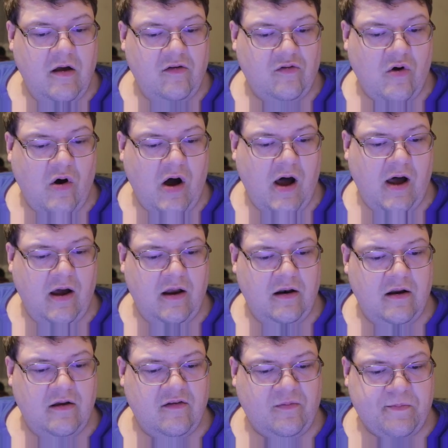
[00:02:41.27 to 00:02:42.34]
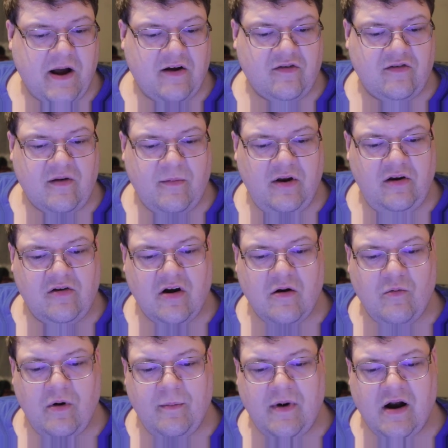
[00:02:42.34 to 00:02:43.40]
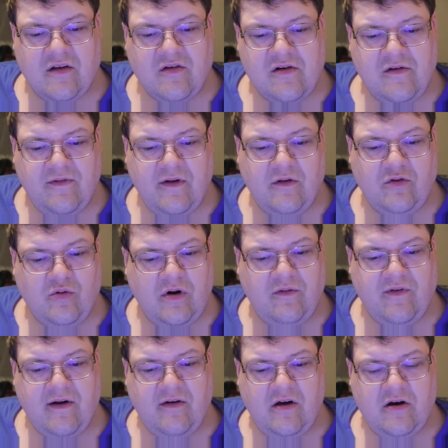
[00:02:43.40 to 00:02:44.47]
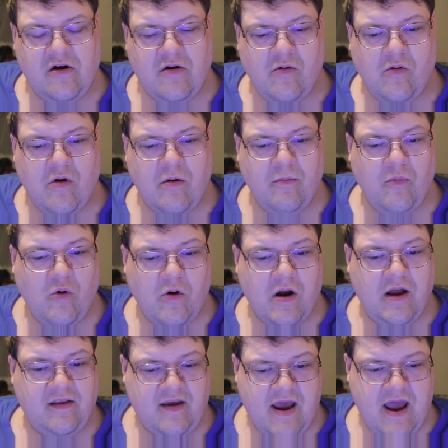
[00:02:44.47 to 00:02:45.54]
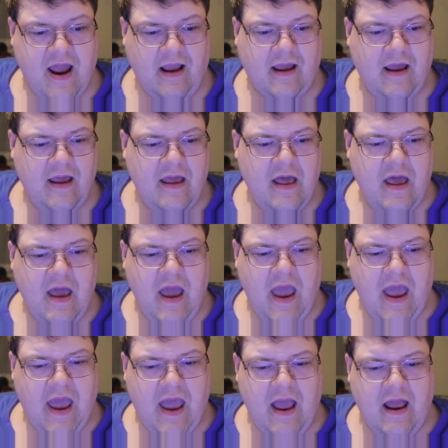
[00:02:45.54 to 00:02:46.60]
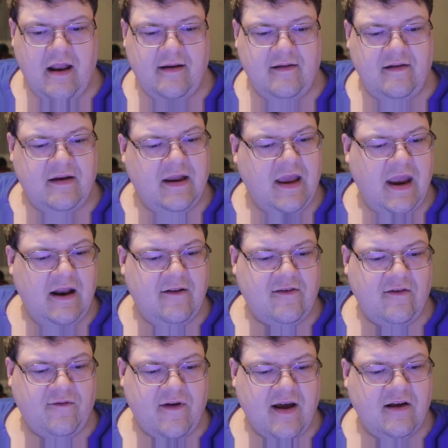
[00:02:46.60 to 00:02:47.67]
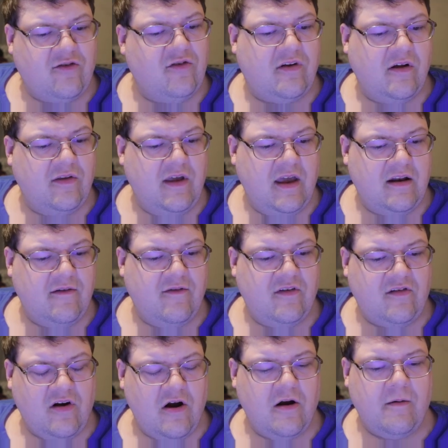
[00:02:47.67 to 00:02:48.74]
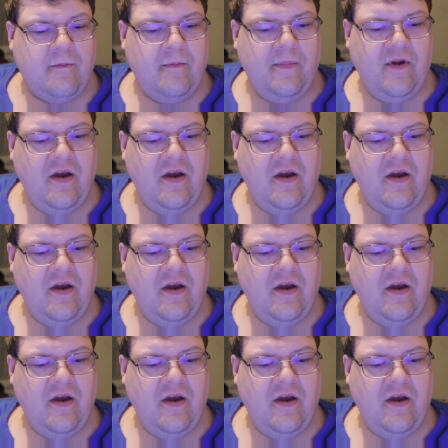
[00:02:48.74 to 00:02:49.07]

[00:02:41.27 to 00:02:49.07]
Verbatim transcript: So on special summon, you can target one monster on the field, 2,500 or more attack, and negate its effects until the end of his turn.